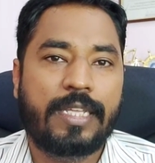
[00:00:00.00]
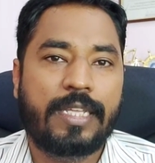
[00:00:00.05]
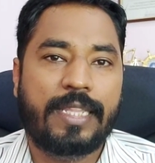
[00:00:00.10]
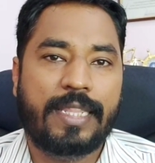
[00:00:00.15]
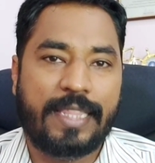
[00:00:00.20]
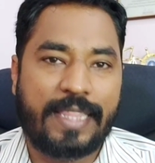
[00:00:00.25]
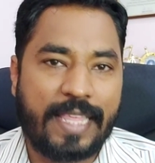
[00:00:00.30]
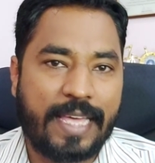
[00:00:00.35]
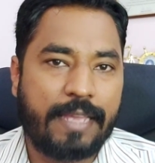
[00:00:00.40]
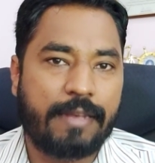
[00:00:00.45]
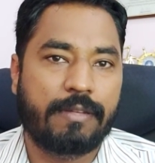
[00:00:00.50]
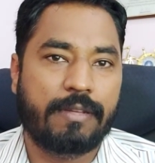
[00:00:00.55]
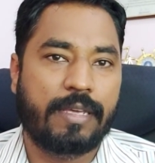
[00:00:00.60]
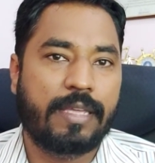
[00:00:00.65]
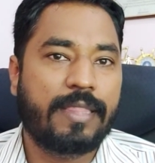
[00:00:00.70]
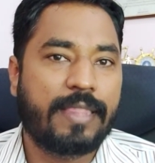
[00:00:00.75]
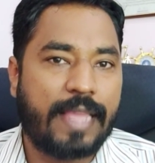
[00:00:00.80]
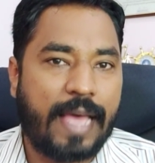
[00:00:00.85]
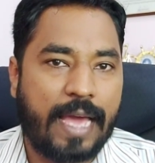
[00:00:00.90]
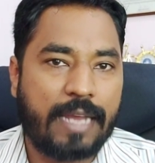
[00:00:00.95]
then
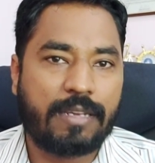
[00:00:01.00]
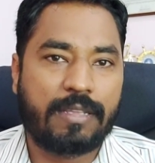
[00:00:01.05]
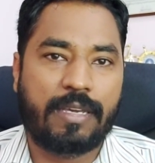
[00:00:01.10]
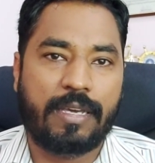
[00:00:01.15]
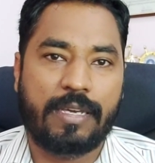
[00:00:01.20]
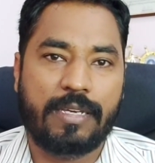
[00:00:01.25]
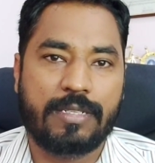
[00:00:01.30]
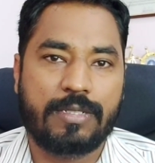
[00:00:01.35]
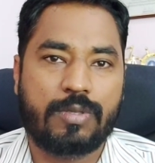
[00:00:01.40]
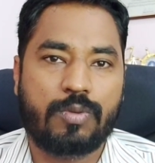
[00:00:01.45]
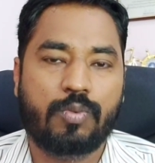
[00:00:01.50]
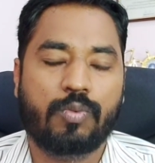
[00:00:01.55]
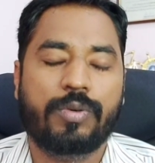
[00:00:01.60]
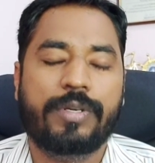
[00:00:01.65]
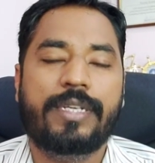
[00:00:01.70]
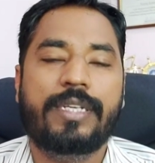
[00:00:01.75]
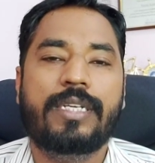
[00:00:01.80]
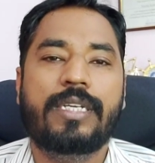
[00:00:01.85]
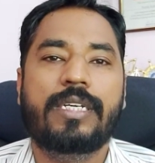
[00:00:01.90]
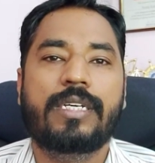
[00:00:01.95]
in that case,
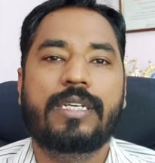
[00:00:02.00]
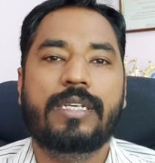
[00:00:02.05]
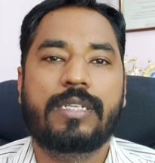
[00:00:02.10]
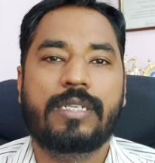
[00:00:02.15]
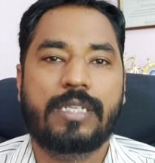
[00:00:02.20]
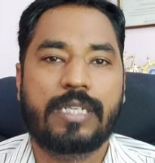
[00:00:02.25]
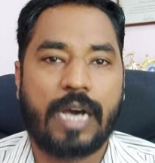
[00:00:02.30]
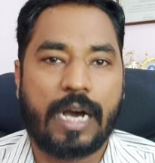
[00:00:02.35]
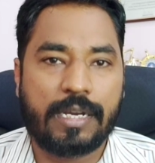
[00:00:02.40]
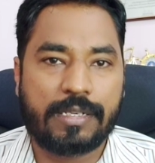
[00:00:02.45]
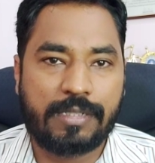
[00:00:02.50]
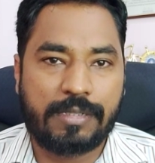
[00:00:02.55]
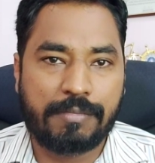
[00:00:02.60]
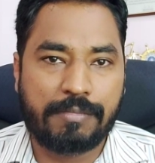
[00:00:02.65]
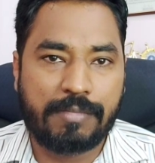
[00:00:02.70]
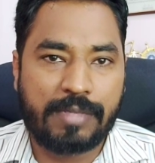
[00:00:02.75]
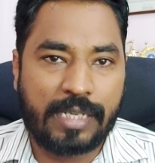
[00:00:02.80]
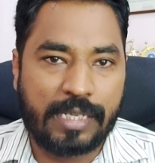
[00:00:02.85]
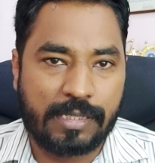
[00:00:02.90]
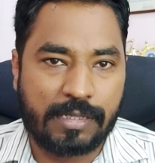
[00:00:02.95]
we
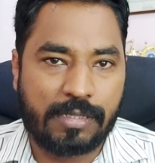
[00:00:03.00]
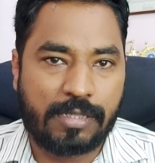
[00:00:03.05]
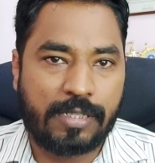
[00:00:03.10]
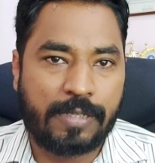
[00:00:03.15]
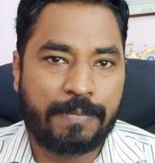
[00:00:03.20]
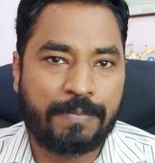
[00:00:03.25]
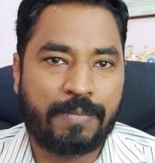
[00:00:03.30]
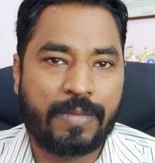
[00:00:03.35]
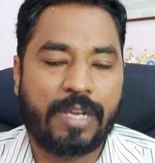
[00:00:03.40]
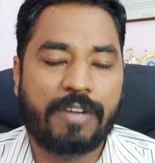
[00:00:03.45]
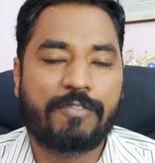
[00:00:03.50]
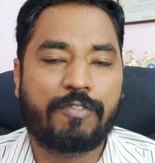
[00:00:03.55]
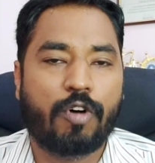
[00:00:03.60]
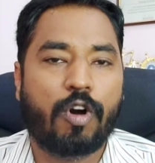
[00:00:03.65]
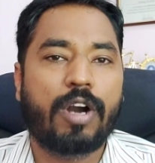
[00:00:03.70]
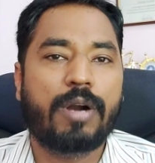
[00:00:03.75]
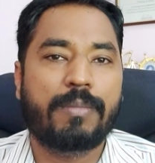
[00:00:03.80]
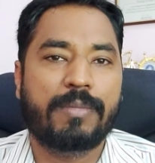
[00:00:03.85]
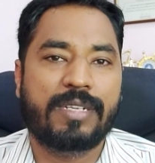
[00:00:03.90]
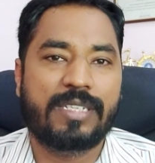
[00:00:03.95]
document a
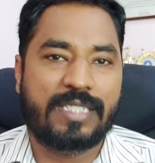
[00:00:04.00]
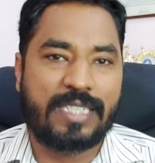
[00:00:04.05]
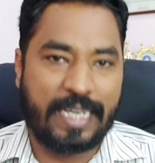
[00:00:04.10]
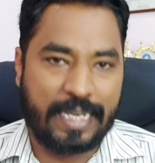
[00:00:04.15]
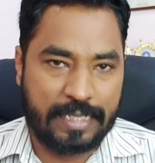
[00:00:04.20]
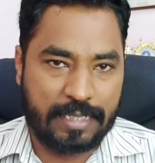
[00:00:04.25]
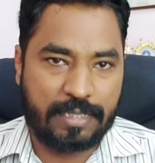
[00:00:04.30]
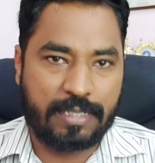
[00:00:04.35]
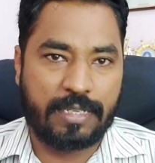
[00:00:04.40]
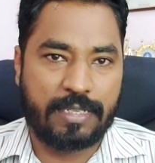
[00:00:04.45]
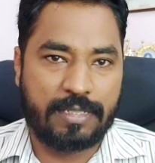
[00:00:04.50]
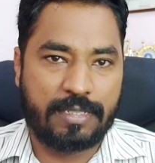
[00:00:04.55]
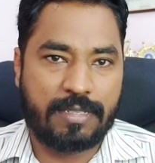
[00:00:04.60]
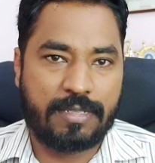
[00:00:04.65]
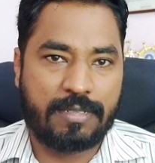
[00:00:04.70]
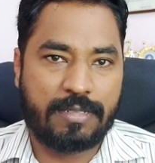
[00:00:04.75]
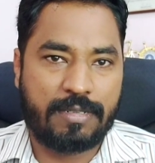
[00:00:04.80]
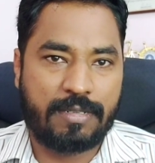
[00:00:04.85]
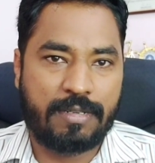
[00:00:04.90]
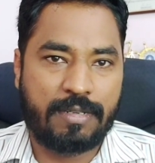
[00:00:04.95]
formal test
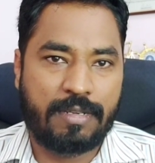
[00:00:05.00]
case,